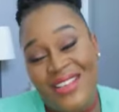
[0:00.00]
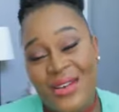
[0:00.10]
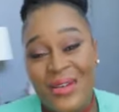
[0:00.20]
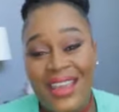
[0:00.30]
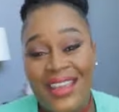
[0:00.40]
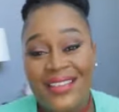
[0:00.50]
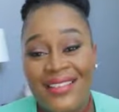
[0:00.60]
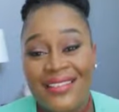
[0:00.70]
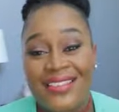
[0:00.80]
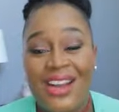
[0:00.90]
okay,
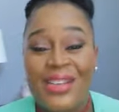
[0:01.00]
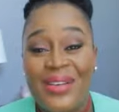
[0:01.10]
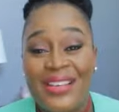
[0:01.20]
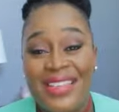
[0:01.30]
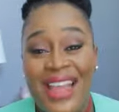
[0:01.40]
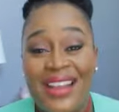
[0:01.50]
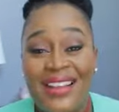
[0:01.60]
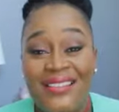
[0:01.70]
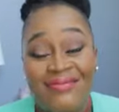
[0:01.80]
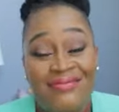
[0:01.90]
are you
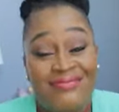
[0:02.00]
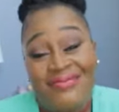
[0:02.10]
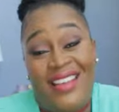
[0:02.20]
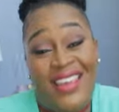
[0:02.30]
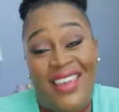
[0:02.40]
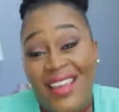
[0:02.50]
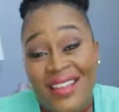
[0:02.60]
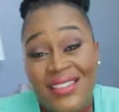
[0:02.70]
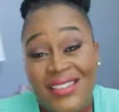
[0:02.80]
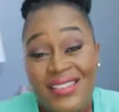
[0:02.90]
excited? I
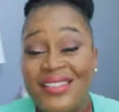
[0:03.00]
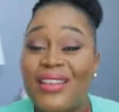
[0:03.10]
guess,